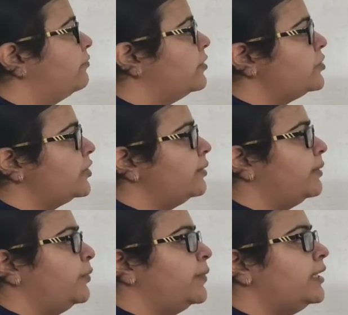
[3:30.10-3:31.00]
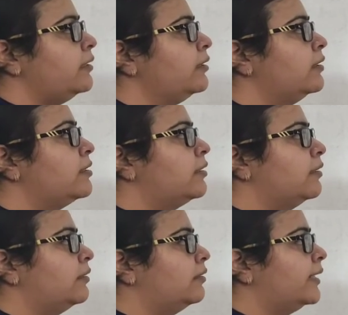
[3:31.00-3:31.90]
differentiate between
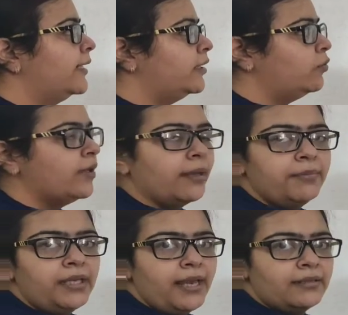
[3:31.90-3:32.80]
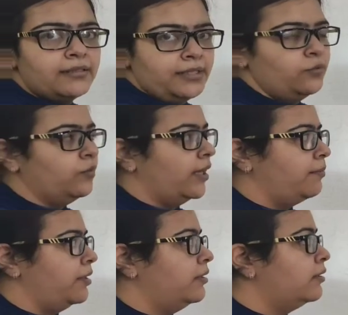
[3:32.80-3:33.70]
geitonogamy and
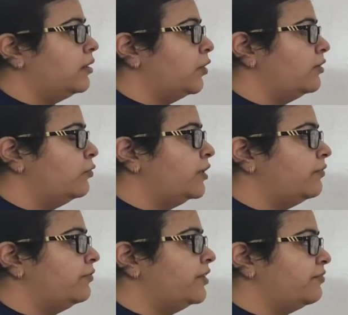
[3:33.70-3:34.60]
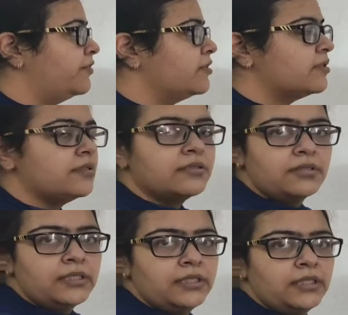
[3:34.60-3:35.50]
xenogamy. Here you have to give
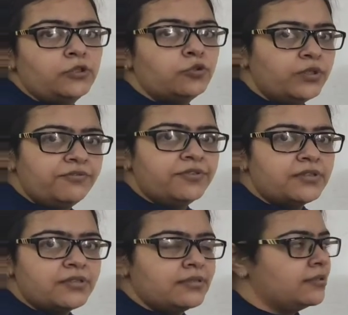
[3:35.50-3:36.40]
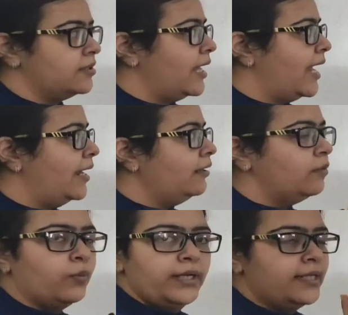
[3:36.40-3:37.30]
differences, 2 differences
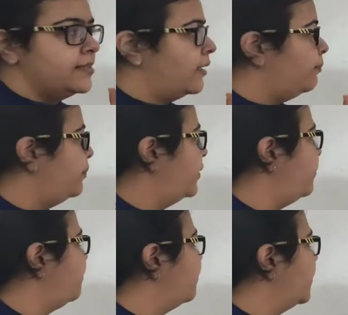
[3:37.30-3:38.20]
and 1 example.